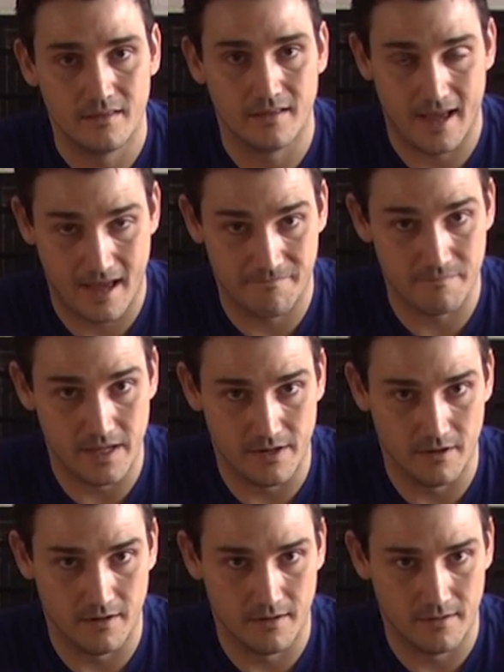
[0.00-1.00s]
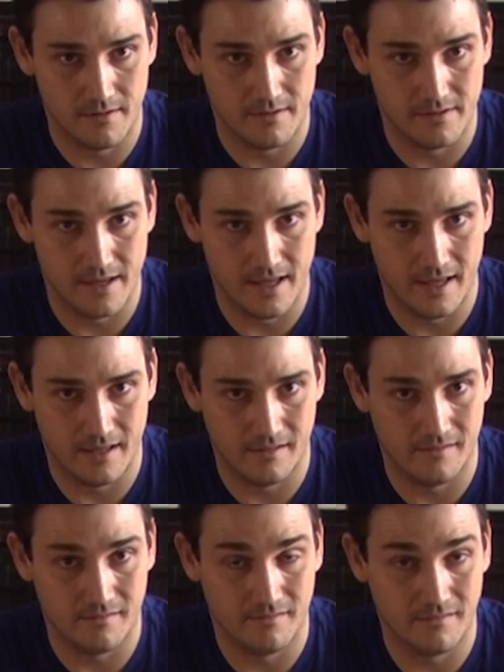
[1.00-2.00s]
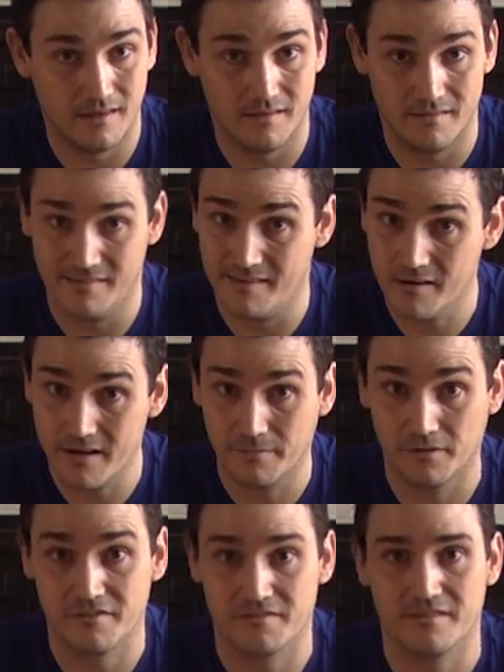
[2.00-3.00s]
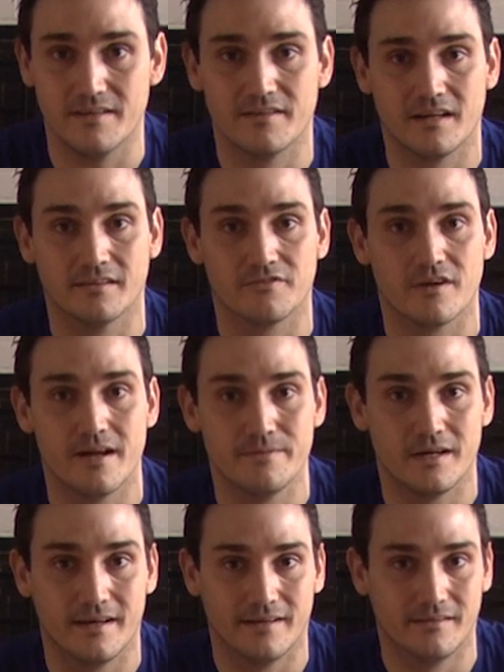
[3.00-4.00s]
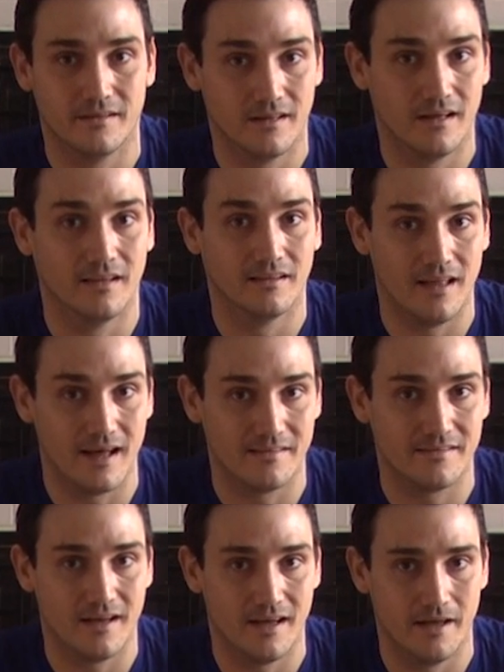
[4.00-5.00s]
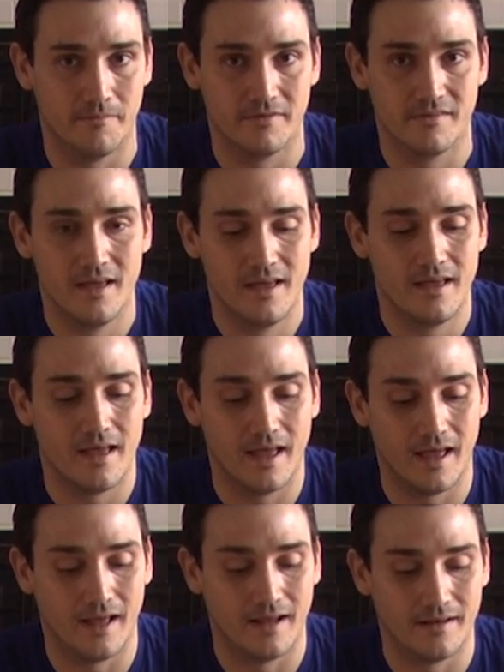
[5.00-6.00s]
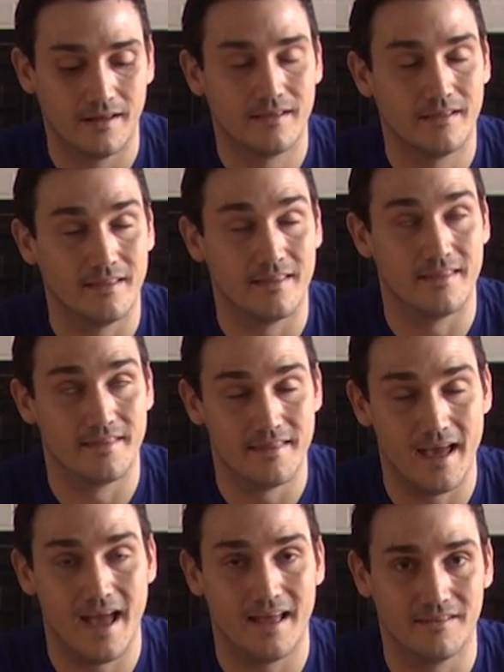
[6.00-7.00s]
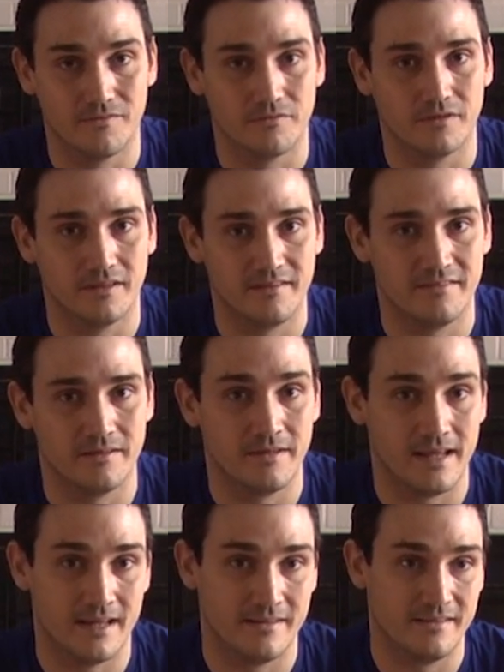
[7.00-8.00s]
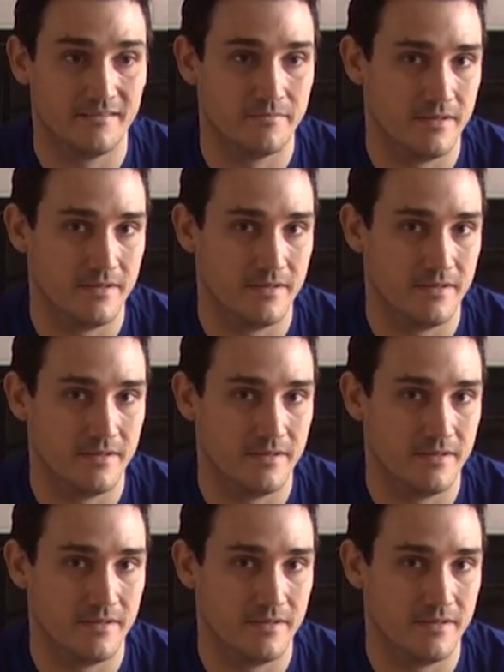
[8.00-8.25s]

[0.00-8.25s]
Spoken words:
half meter, and they're able to just leave it on the tripod a lot of time, and that really seemed handy to